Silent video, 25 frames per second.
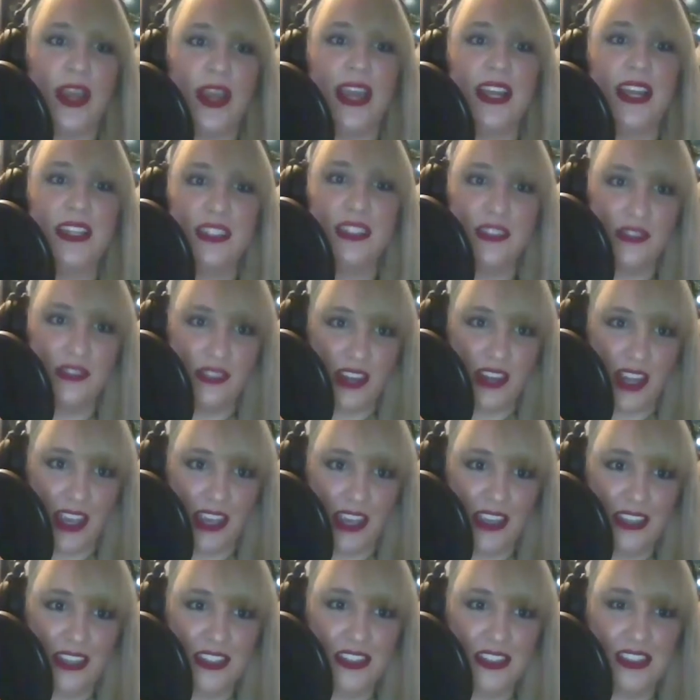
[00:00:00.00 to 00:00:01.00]
end of
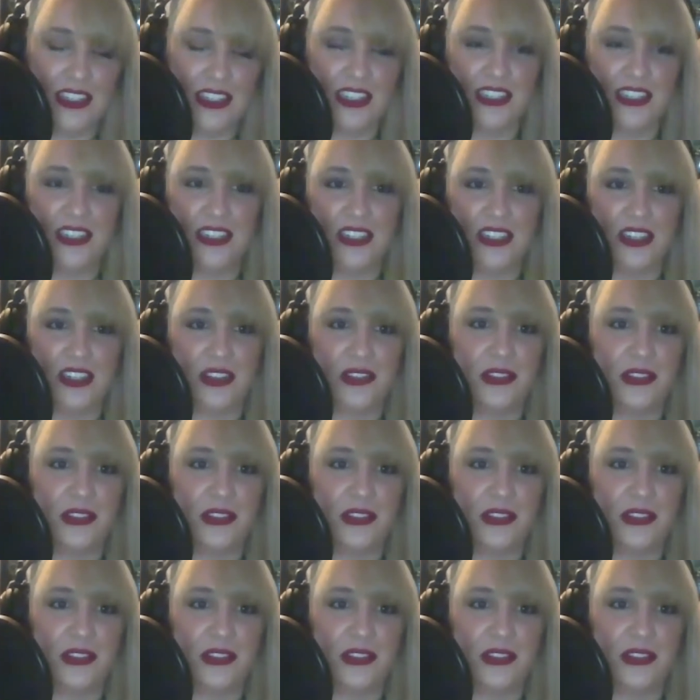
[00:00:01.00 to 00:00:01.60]
days, into